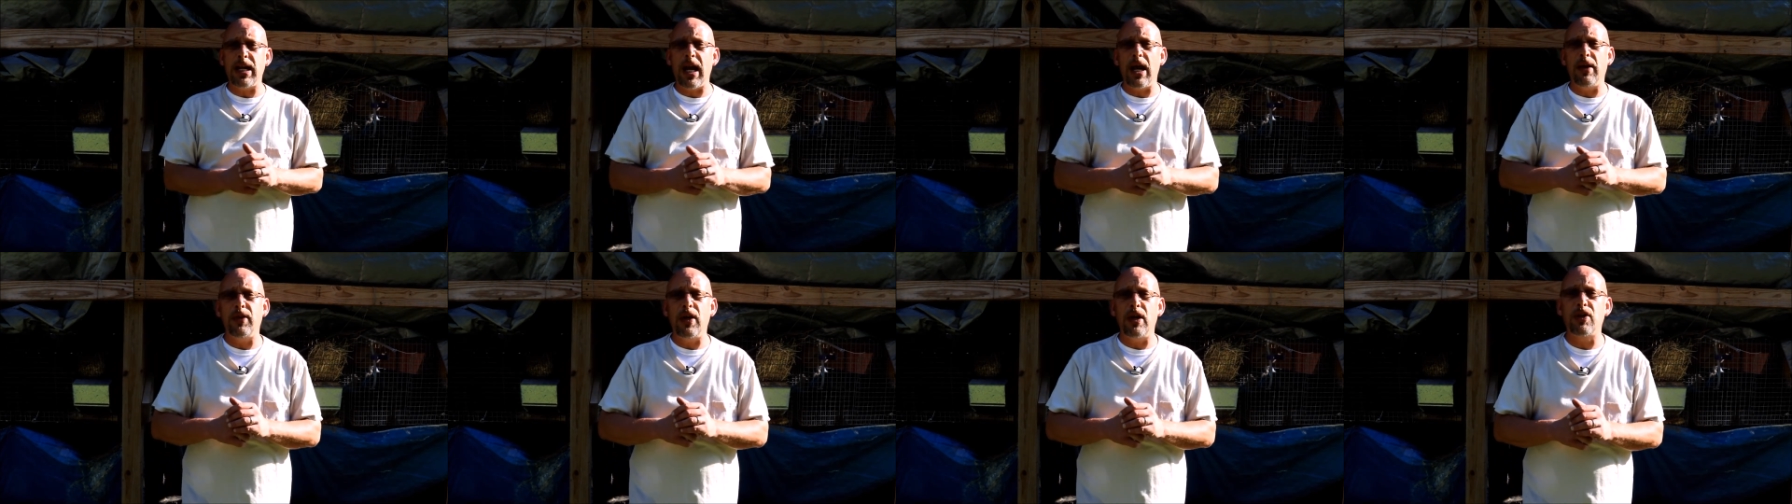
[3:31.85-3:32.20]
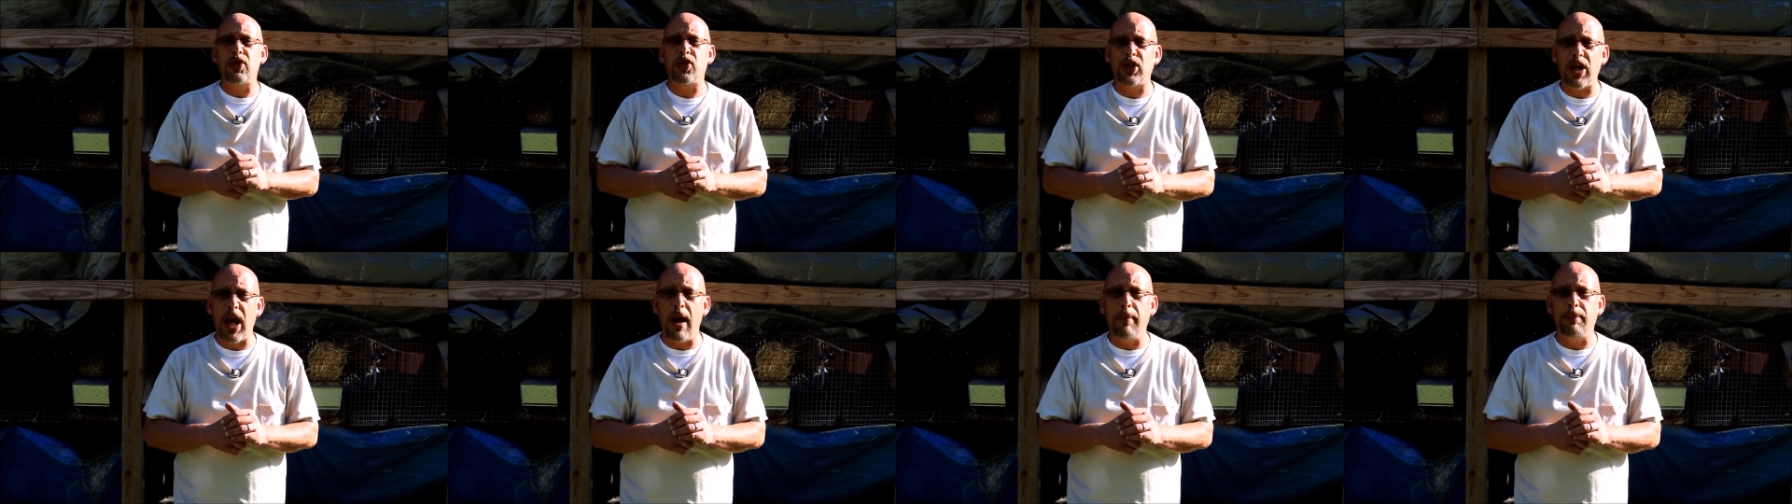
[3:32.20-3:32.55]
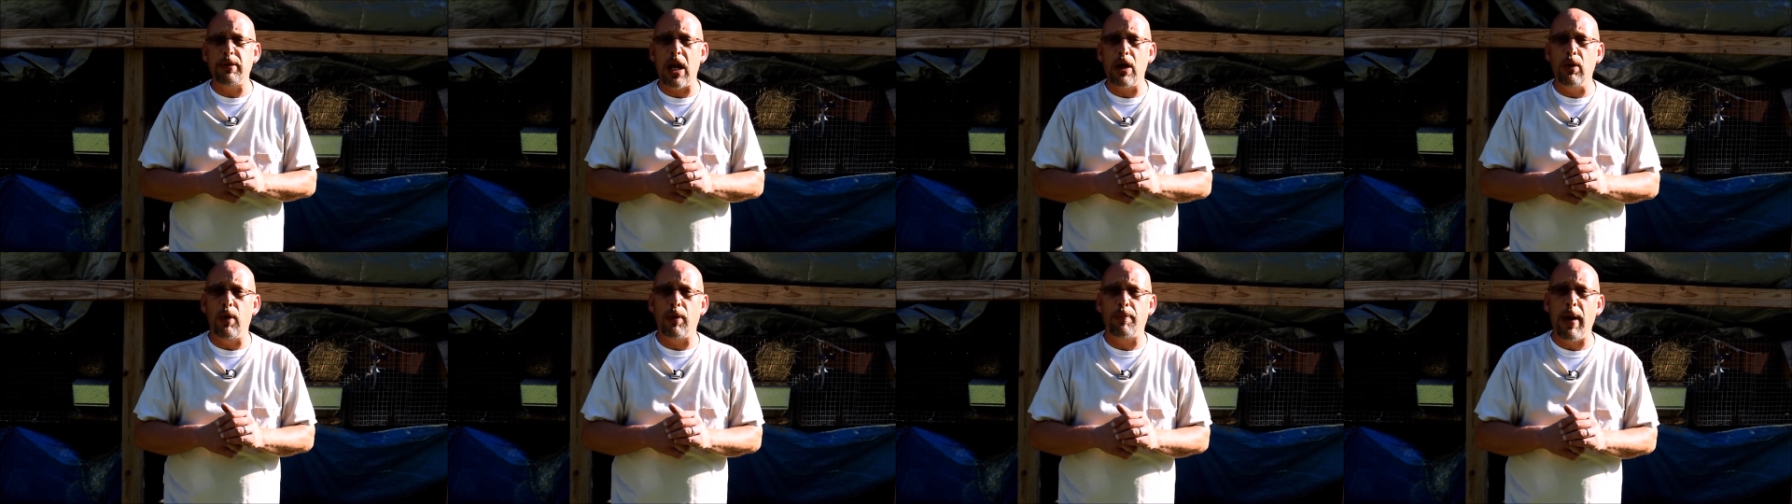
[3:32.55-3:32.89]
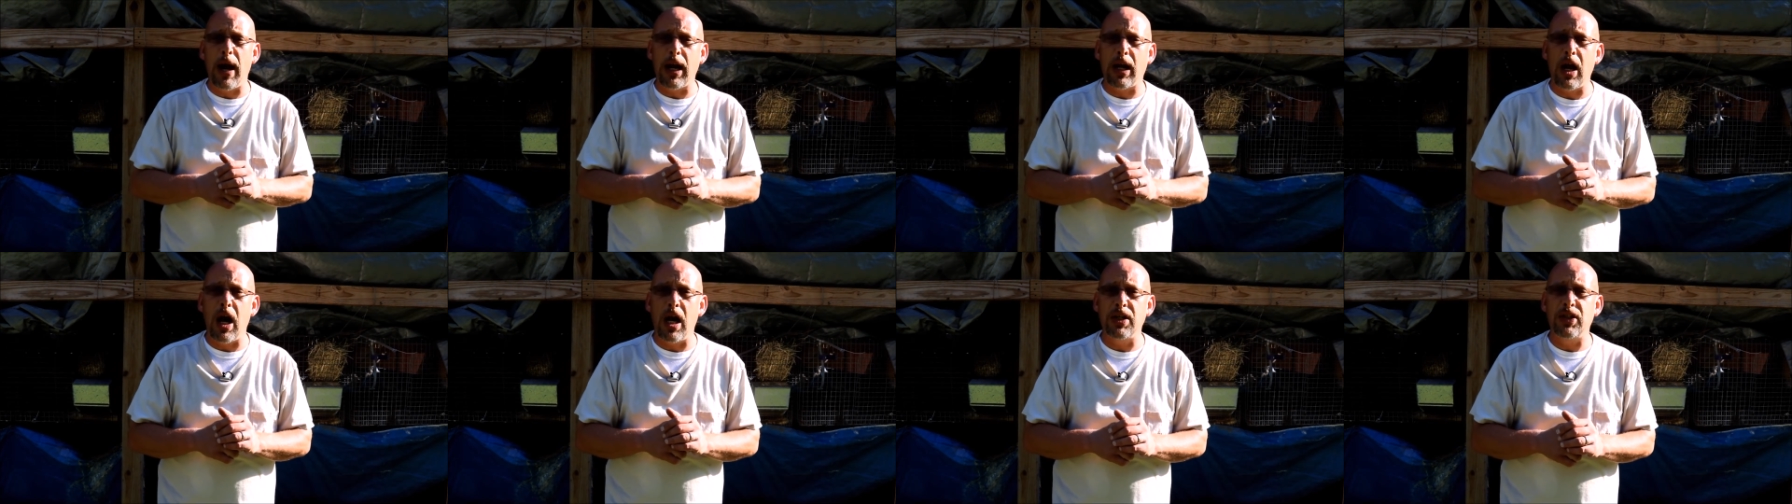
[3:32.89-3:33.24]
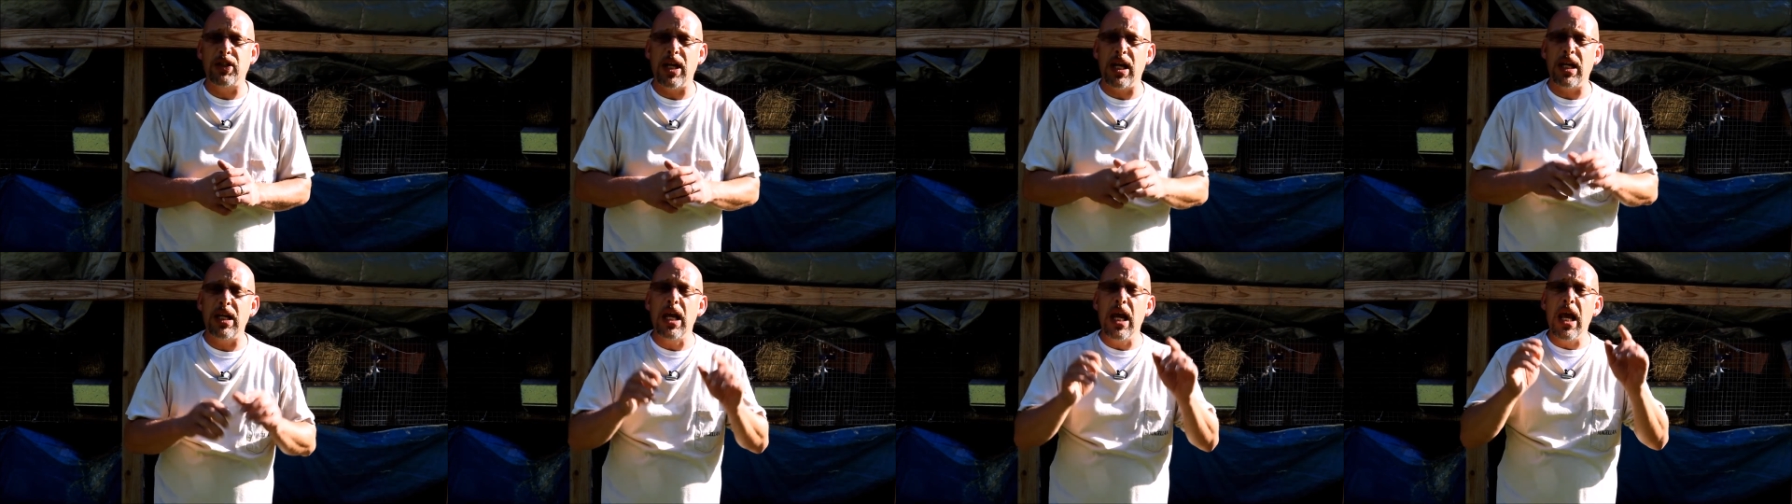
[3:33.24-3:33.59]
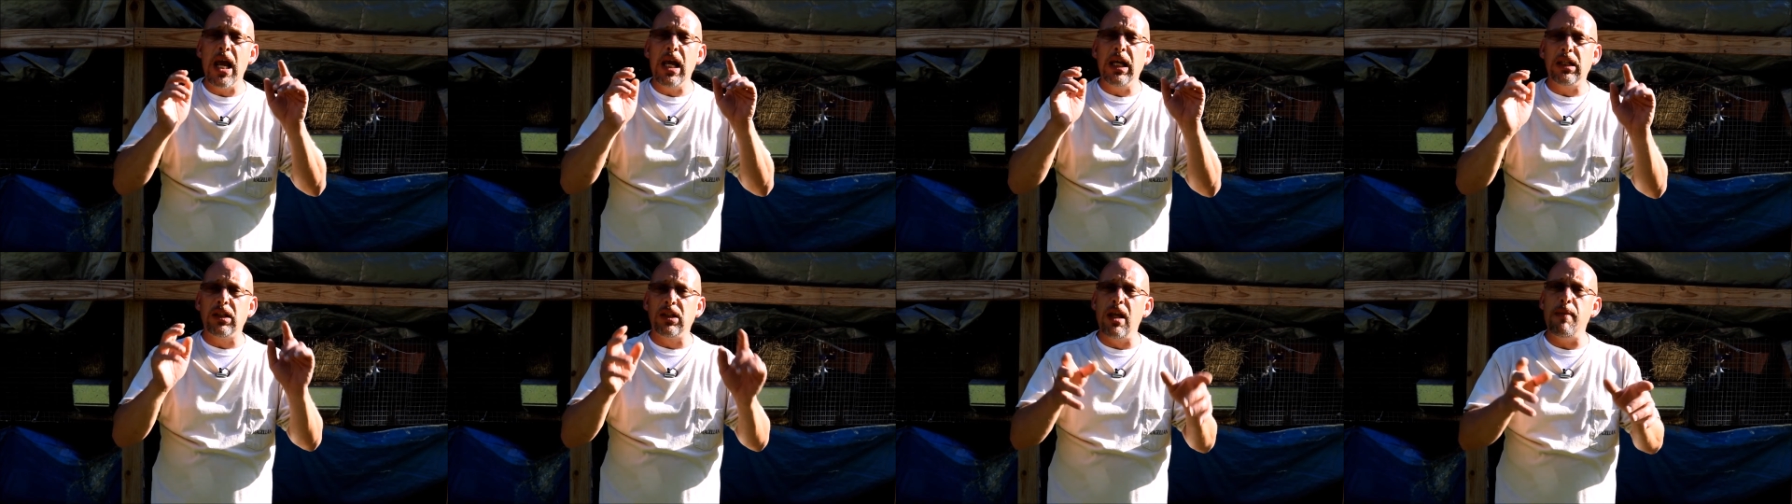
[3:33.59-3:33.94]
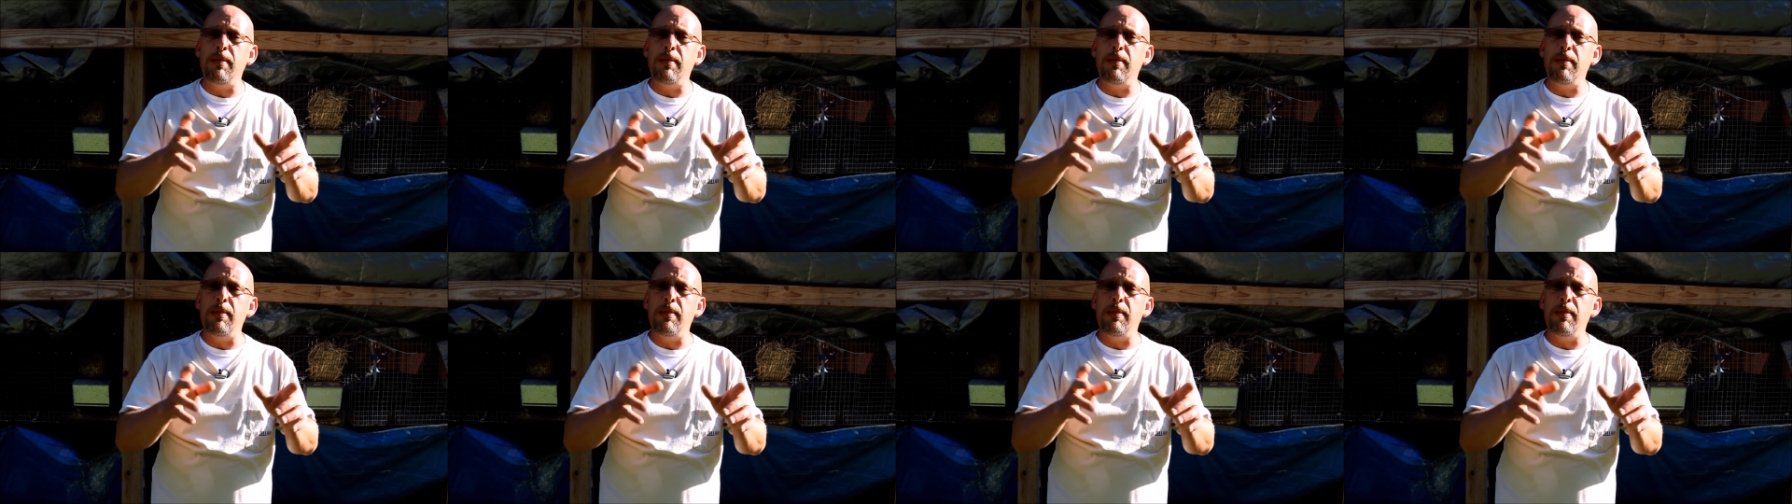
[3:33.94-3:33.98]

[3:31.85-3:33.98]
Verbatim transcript: button down there to stay updated with my content.